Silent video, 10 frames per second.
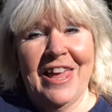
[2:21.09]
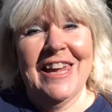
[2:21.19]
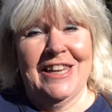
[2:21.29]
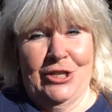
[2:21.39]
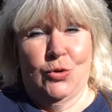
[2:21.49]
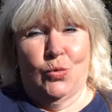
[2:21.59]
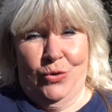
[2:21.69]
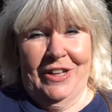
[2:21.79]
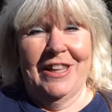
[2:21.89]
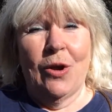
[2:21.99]
It is
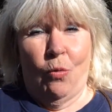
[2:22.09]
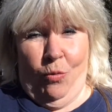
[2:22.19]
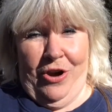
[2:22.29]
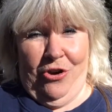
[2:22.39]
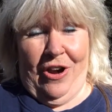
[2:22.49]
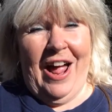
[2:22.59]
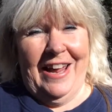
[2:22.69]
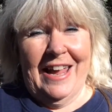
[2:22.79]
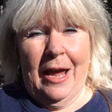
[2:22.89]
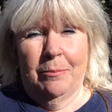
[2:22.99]
really weird.
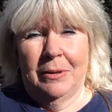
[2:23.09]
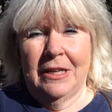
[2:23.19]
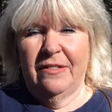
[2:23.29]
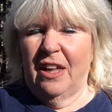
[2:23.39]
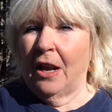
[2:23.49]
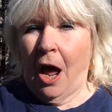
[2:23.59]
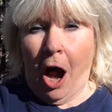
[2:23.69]
I can't believe that.